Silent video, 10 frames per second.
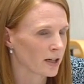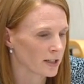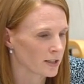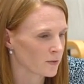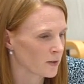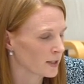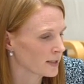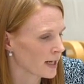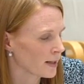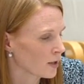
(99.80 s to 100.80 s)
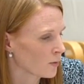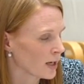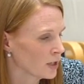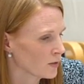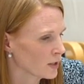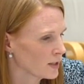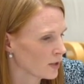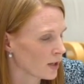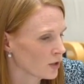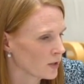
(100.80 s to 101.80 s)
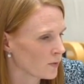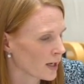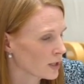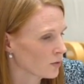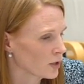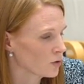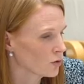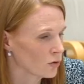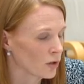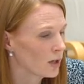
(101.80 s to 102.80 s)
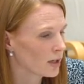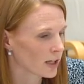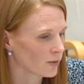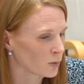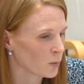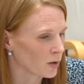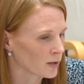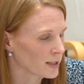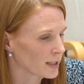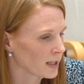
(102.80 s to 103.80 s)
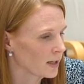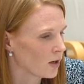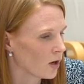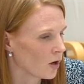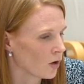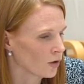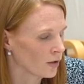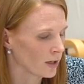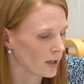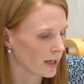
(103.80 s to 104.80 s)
It's fair to say that a range of considerations factor into government policy on